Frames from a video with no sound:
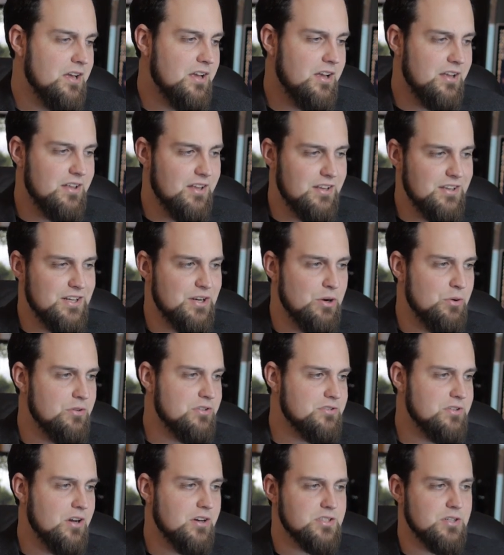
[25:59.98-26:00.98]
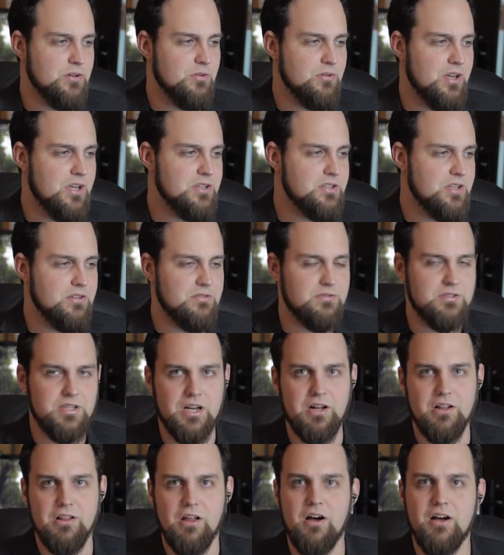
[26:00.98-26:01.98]
uh, you know, and there's also a, a
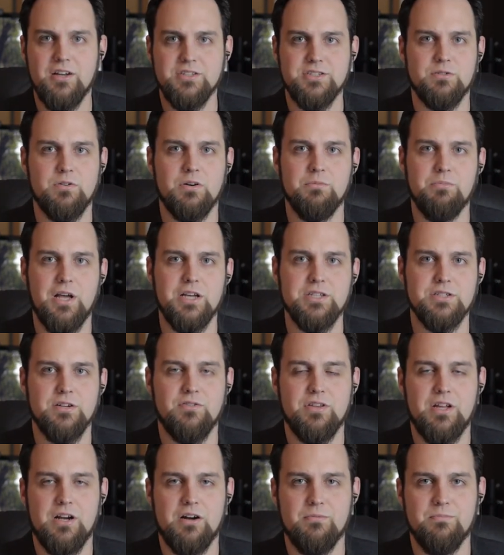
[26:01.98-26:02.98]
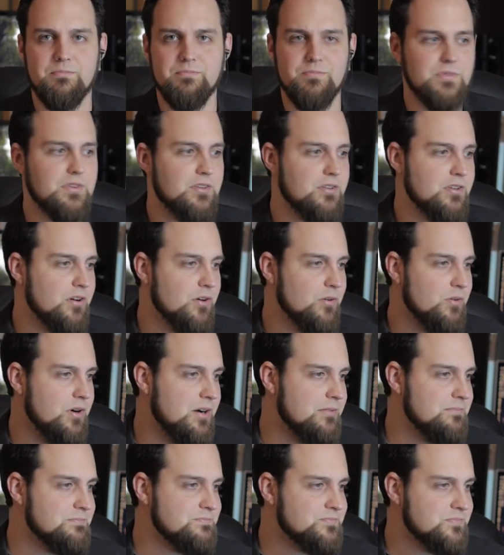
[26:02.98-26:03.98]
ton of laws that are in place over there. So,
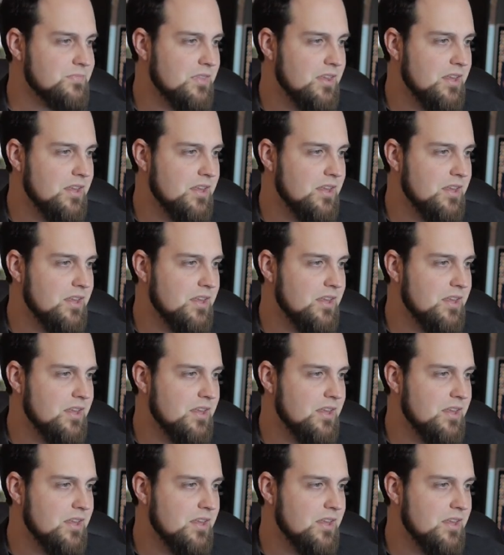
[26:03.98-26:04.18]
um,